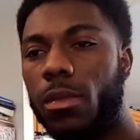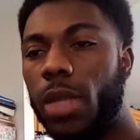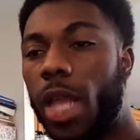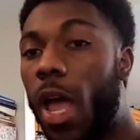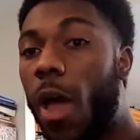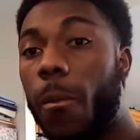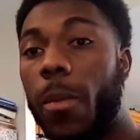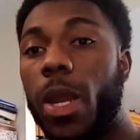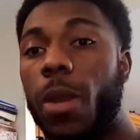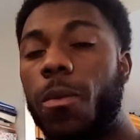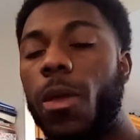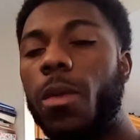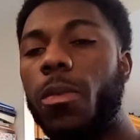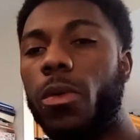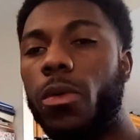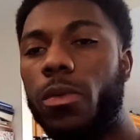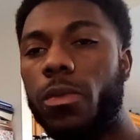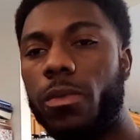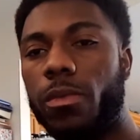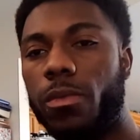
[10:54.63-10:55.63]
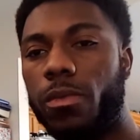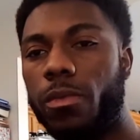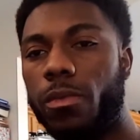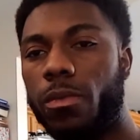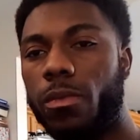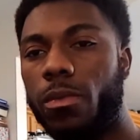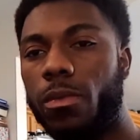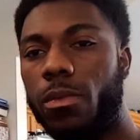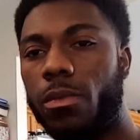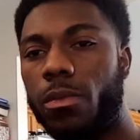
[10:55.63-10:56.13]
How many people?
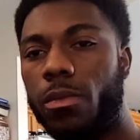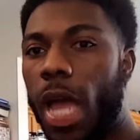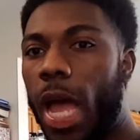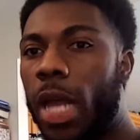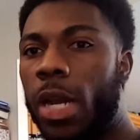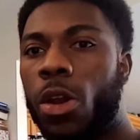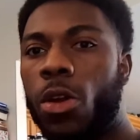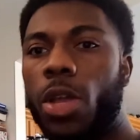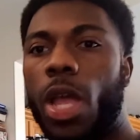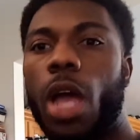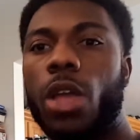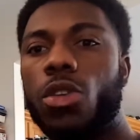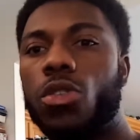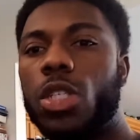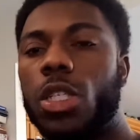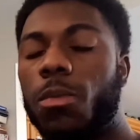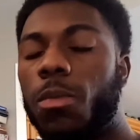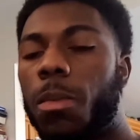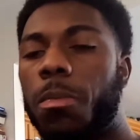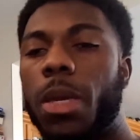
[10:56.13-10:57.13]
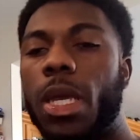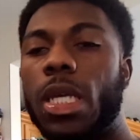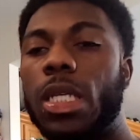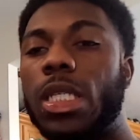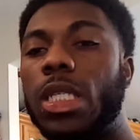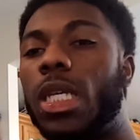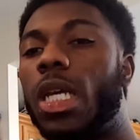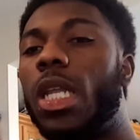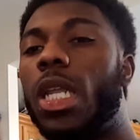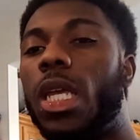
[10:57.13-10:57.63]
I know y'all used to me being
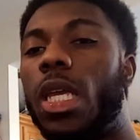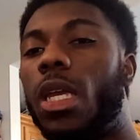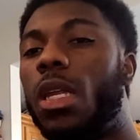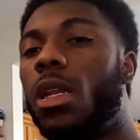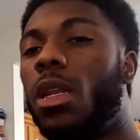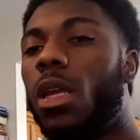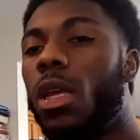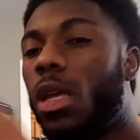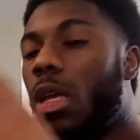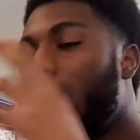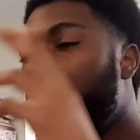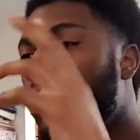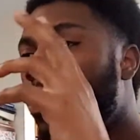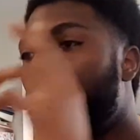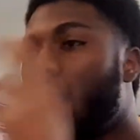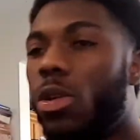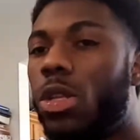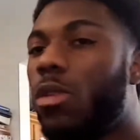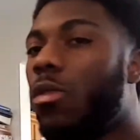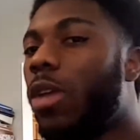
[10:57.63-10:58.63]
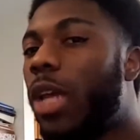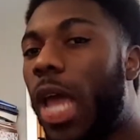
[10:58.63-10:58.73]
silly and doing the